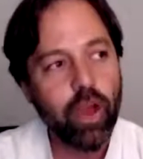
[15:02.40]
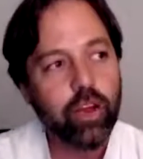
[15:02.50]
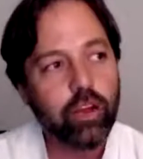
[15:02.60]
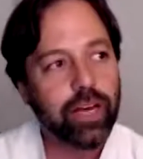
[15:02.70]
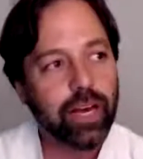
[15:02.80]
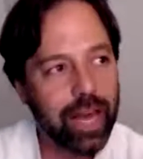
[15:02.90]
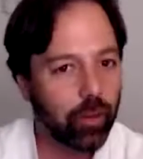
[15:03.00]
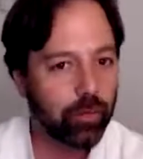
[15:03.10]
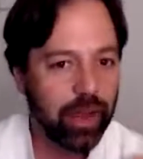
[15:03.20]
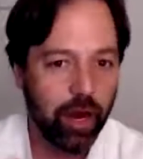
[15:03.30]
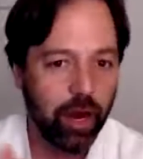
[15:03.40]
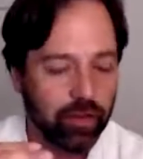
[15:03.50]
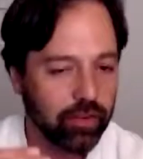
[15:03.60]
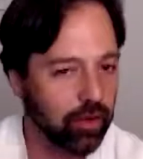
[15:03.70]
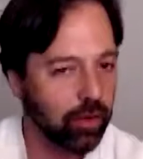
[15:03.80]
could kind of help Sam
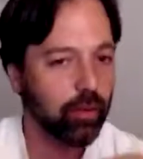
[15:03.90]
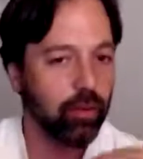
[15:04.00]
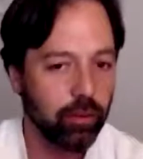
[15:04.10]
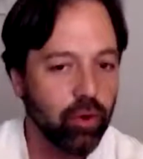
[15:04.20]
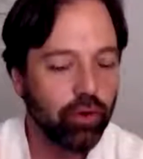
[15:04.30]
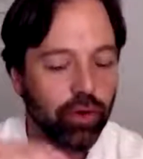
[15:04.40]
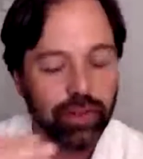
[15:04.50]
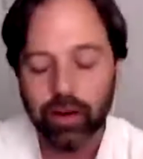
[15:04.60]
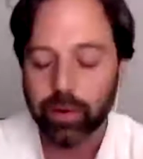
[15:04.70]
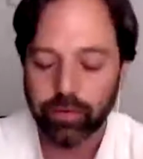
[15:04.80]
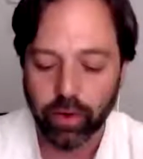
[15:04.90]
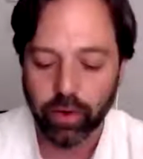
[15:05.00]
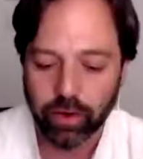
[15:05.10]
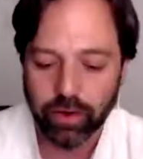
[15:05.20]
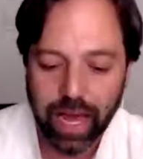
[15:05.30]
Harris move a little bit
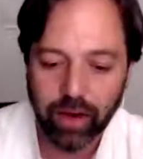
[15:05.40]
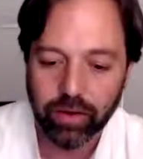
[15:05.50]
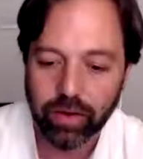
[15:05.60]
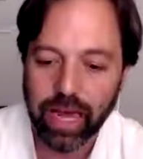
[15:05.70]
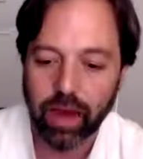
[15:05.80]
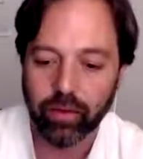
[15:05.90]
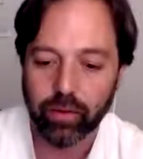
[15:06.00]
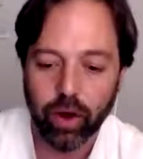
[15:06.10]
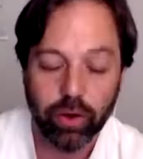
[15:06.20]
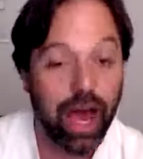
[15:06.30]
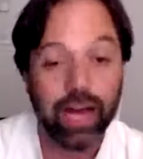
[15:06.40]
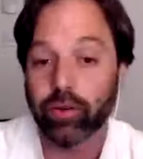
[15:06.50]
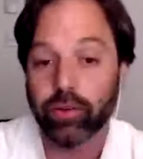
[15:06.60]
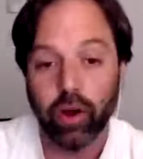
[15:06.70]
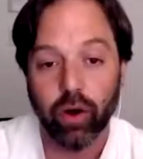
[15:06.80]
further down the road. I
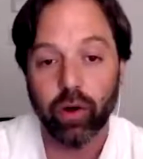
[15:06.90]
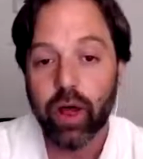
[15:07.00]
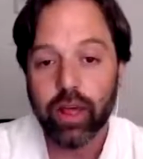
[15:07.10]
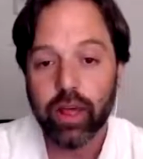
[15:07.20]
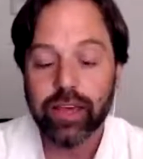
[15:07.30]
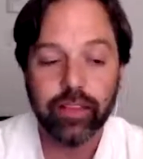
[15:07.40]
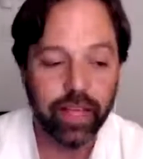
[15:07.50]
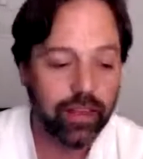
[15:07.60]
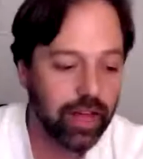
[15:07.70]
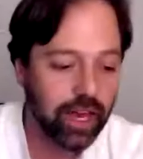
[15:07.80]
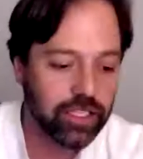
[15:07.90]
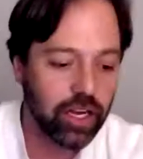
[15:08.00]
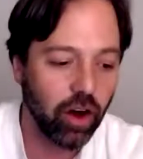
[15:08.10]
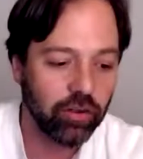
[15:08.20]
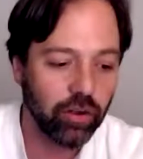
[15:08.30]
don't know. He's actually
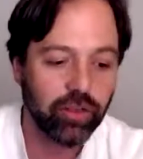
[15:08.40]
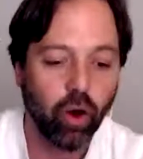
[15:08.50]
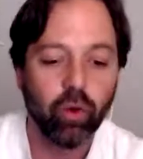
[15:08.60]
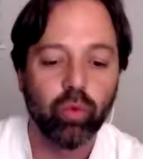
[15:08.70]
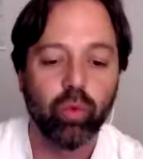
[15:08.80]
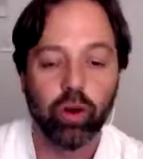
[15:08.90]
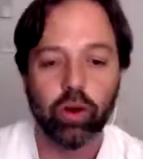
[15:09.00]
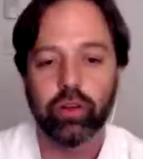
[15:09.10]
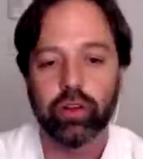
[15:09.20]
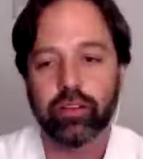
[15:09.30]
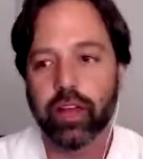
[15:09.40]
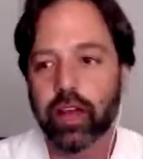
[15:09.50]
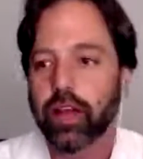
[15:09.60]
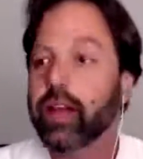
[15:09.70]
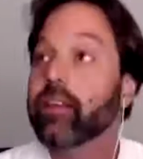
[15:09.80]
also, his whole world is,
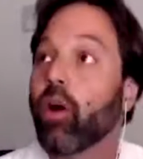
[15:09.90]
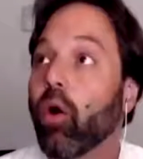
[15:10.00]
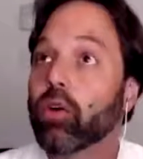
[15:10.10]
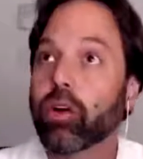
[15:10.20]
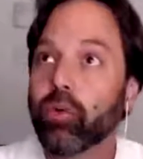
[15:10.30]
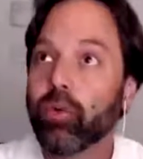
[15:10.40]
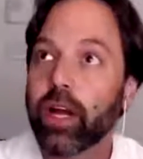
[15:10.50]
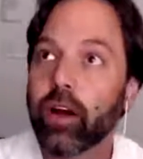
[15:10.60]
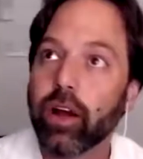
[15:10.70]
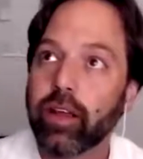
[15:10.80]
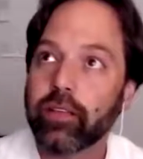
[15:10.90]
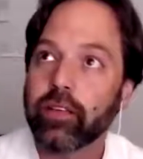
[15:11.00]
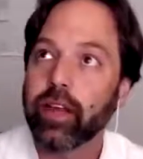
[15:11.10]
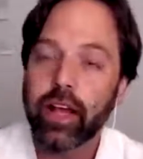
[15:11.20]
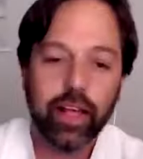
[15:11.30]
his whole career,
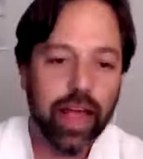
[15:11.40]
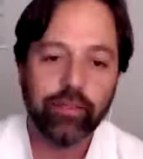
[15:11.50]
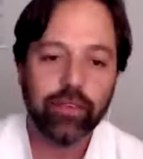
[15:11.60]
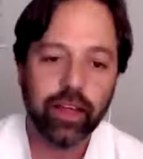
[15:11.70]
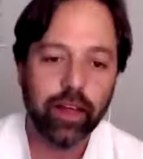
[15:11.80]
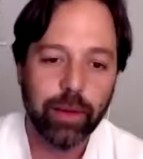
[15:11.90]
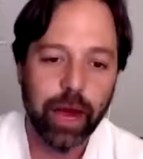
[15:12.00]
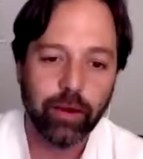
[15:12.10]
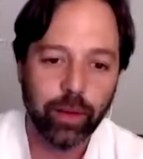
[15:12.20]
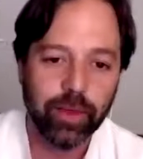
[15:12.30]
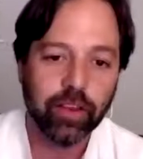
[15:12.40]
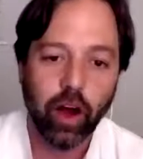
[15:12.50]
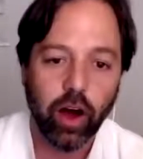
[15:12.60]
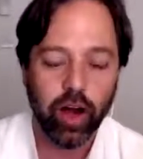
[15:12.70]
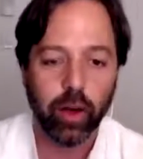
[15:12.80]
everything about him is
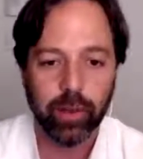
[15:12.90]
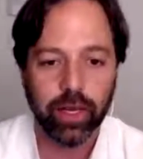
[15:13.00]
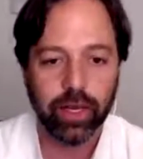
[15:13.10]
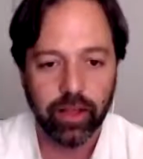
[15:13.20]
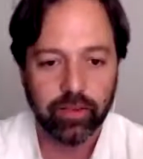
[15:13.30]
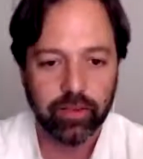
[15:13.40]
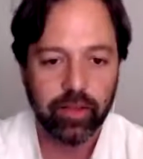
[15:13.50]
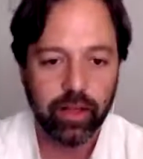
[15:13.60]
caught up in his